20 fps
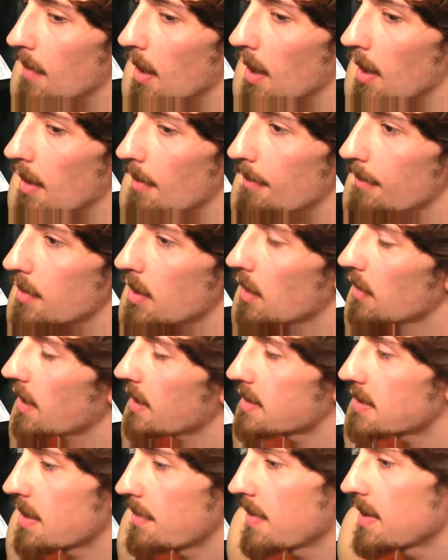um, you know
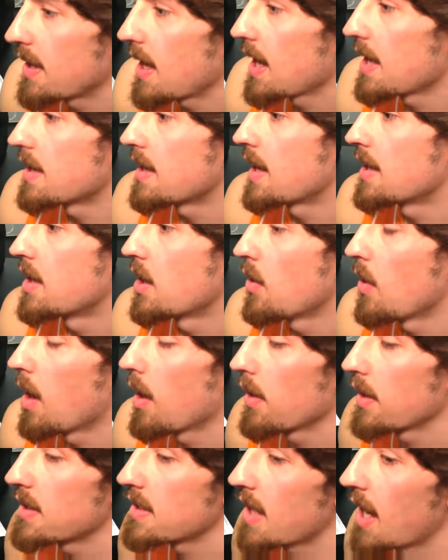that's something that they, they do
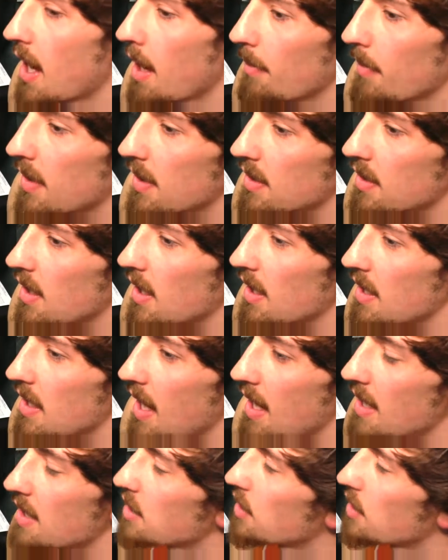all the time, but they didn't